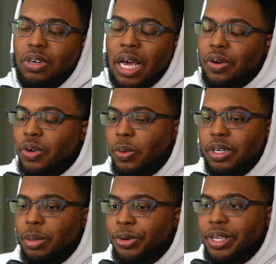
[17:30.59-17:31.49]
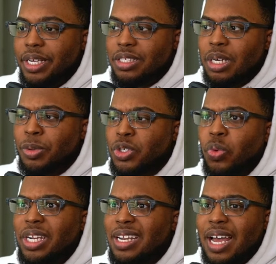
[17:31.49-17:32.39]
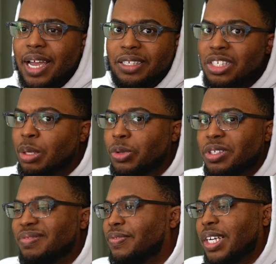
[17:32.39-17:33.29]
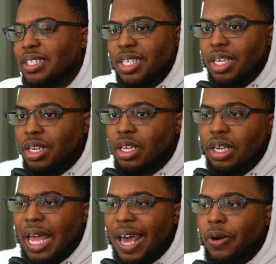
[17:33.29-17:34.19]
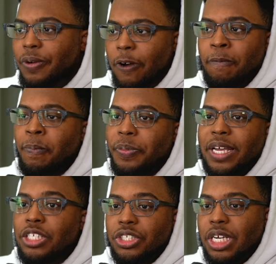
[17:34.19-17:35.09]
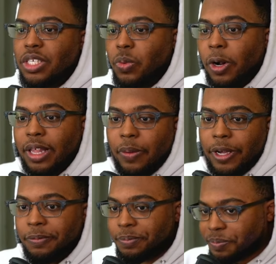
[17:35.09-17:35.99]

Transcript: I don't know what number he is, number twenty-nine to number fucking ten. I don't know. It just doesn't work that way.